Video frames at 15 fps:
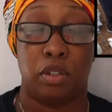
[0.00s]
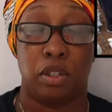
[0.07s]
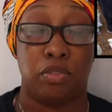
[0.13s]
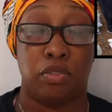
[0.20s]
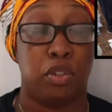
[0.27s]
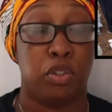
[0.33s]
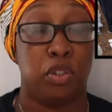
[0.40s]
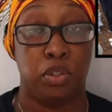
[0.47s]

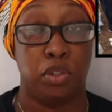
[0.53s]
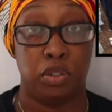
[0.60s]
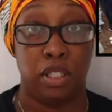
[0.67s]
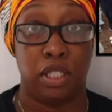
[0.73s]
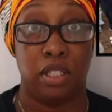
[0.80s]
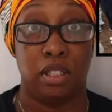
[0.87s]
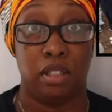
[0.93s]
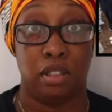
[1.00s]
if you're
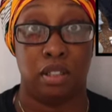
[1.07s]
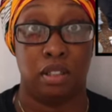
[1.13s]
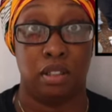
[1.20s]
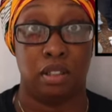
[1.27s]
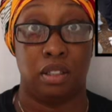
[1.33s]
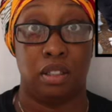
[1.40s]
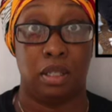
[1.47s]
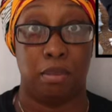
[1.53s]
using
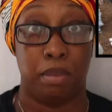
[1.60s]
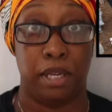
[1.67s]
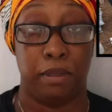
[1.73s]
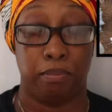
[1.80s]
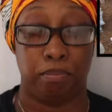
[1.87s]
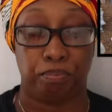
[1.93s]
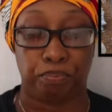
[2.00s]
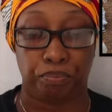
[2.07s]
the cement,